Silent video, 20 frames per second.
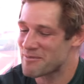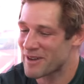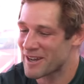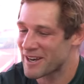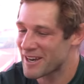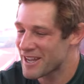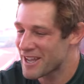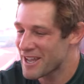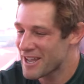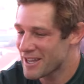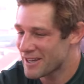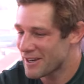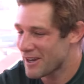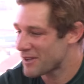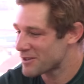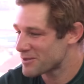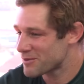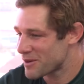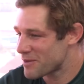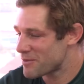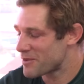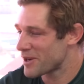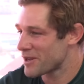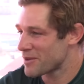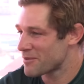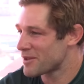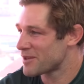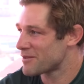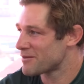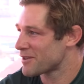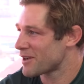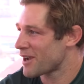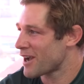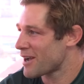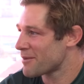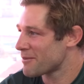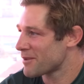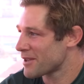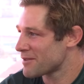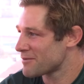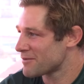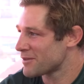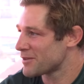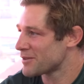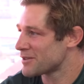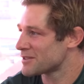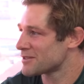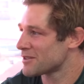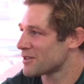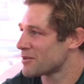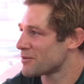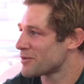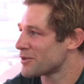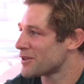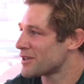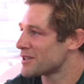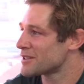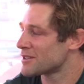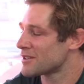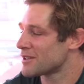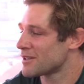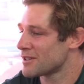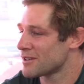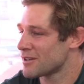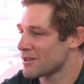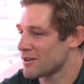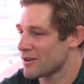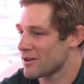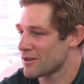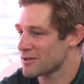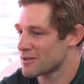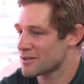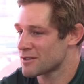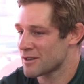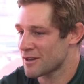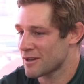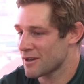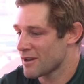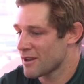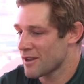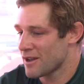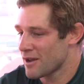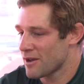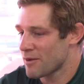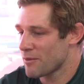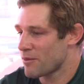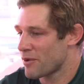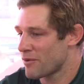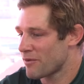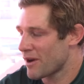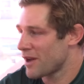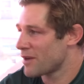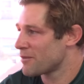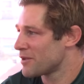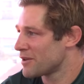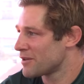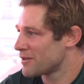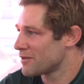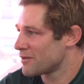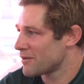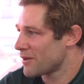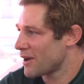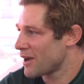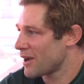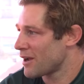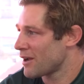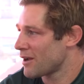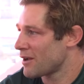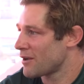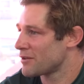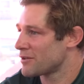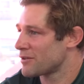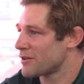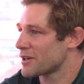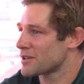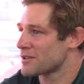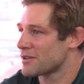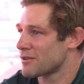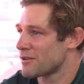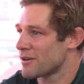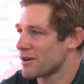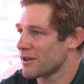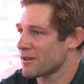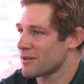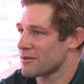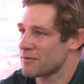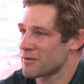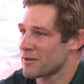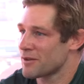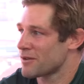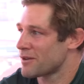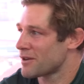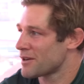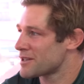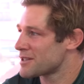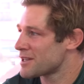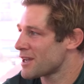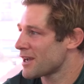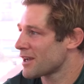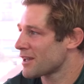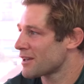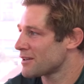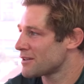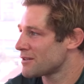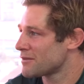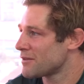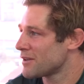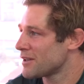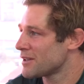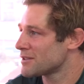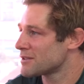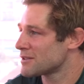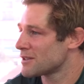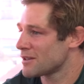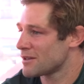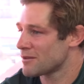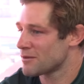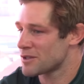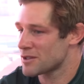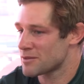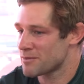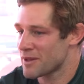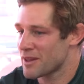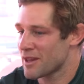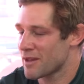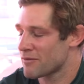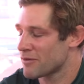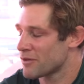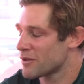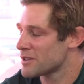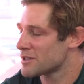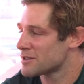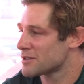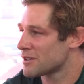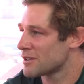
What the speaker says: But now I just want to bring a bit of a calming influence on the boys and, you know, just to provide a bit of direction around the field and attack and in defence and just be that voice.